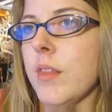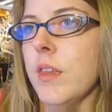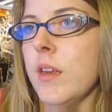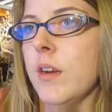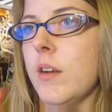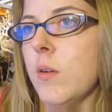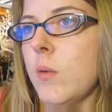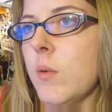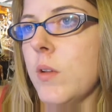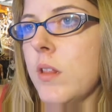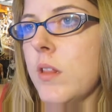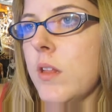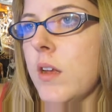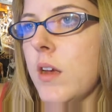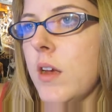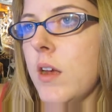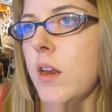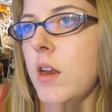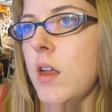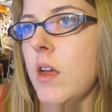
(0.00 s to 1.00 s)
I don't want
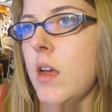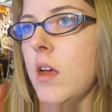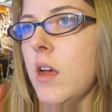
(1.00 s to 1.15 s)
that.